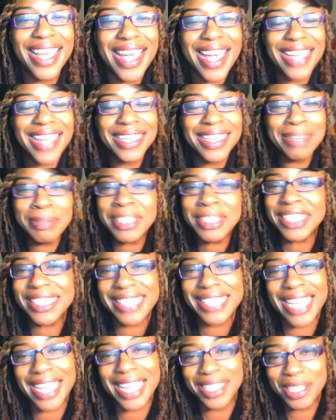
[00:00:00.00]
Let me just
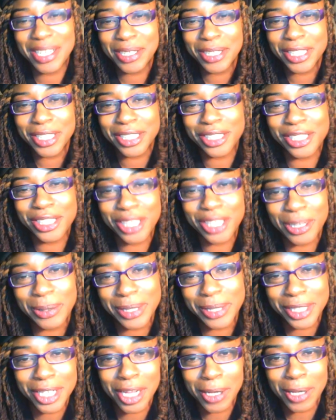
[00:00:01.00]
say, I know your show is
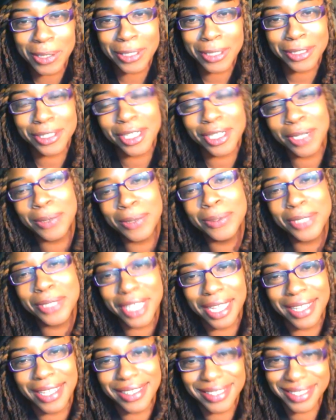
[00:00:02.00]
called
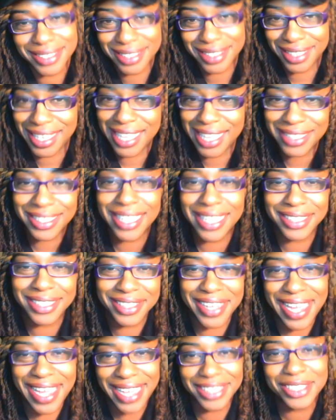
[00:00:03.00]
ToneTalks, and that's not your
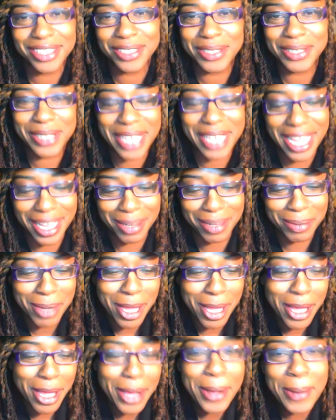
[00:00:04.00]
actual name,
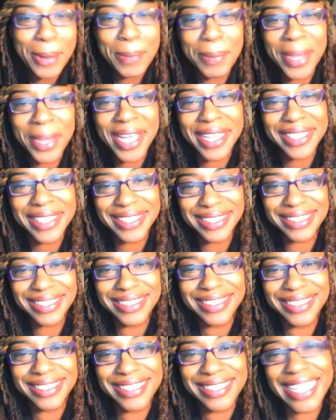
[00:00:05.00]
but
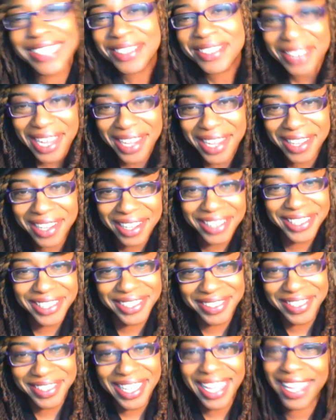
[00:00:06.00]
that's what I call you,
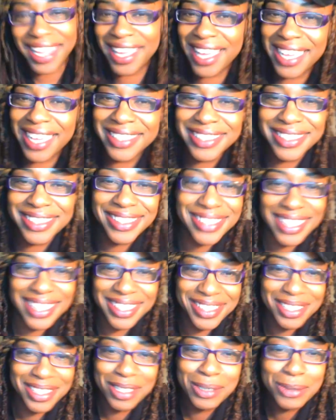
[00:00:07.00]
okay? I just say
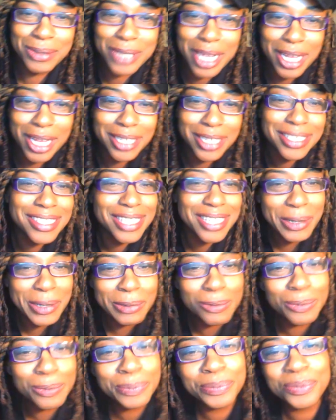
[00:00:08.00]
ToneTalks. So,
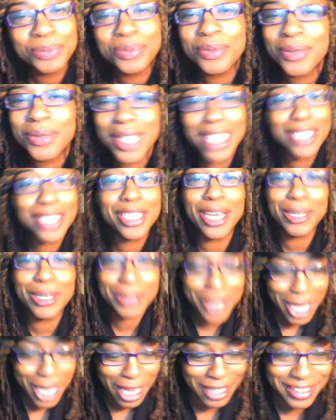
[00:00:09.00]

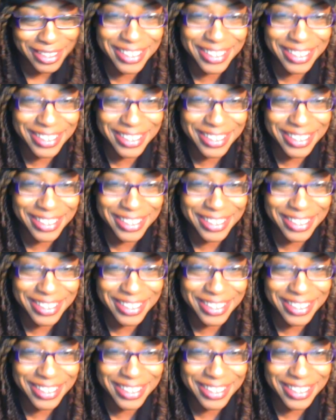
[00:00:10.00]
ToneTalks.